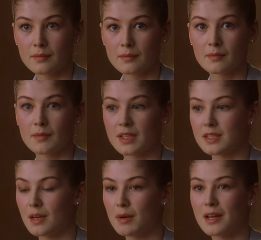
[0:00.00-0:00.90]
as well,
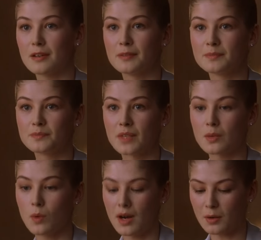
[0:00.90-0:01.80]
and her job as
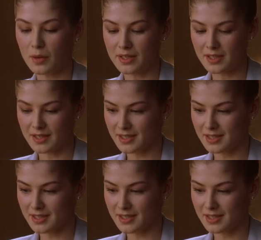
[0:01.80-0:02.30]
Graves' assistant is